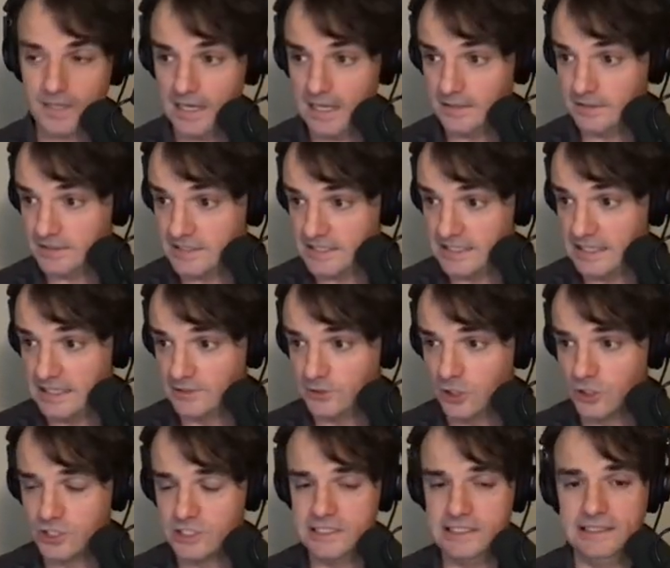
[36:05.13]
at
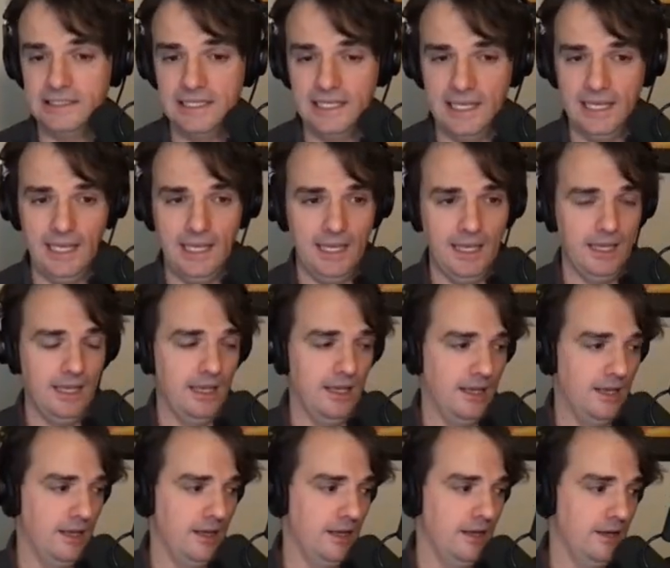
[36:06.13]
singletons in
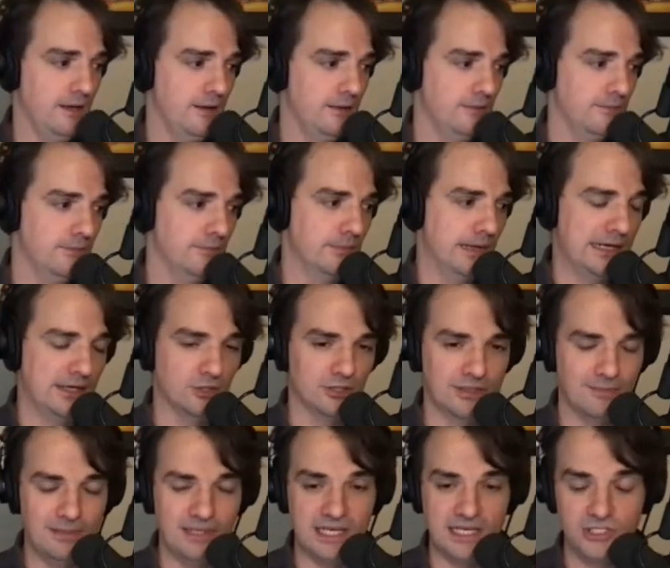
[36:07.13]
the Micronaut
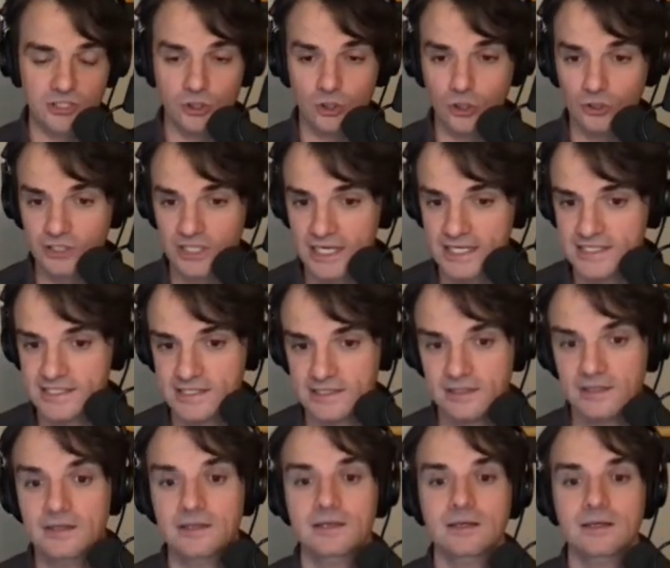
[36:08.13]
application context.